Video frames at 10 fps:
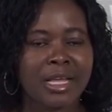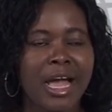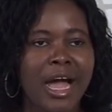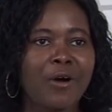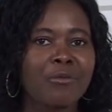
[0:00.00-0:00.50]

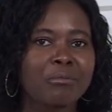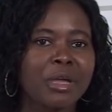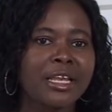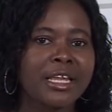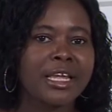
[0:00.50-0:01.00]
How
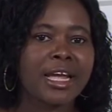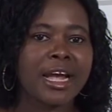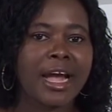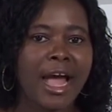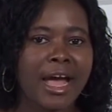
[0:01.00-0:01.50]
many
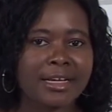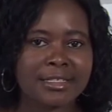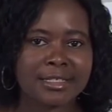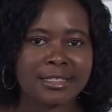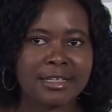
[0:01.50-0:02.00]

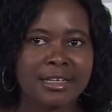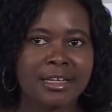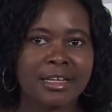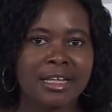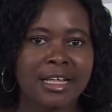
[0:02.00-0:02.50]
cars?
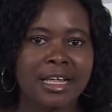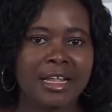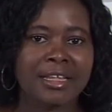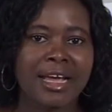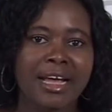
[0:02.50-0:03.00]

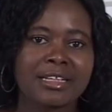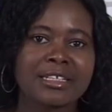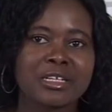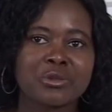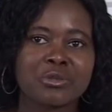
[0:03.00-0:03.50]
The
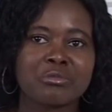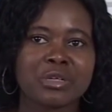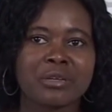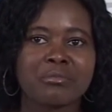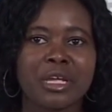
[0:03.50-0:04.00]
answer should
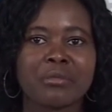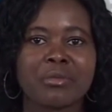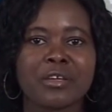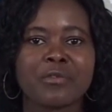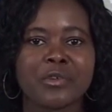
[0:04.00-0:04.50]
be
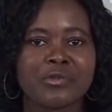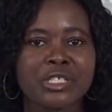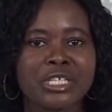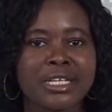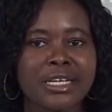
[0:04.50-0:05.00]
maybe
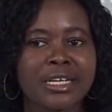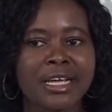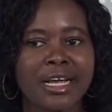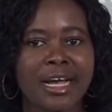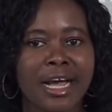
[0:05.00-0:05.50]
15
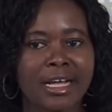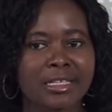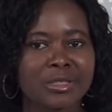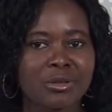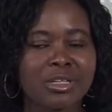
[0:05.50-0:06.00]

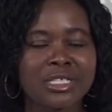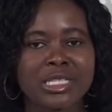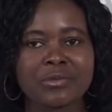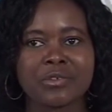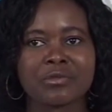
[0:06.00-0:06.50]
cars, not
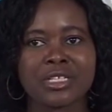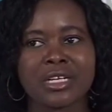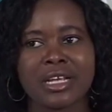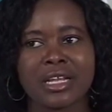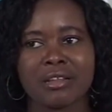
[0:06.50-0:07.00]
just
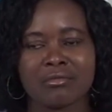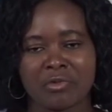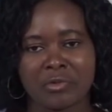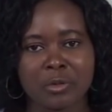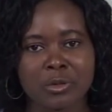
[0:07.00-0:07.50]
15 and
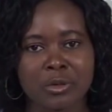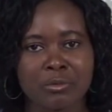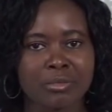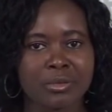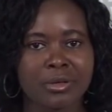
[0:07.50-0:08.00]
full
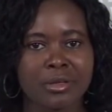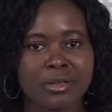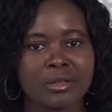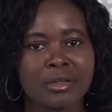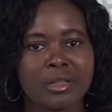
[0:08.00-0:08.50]
stop.
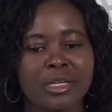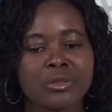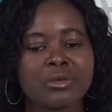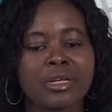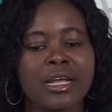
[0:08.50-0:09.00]
They
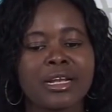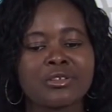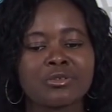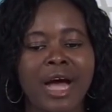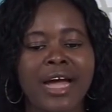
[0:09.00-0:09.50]
should
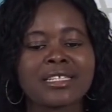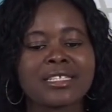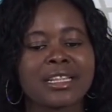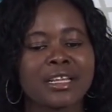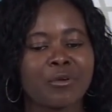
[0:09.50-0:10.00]
learn to
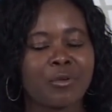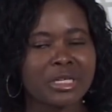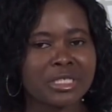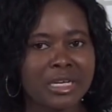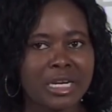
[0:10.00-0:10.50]
answer the question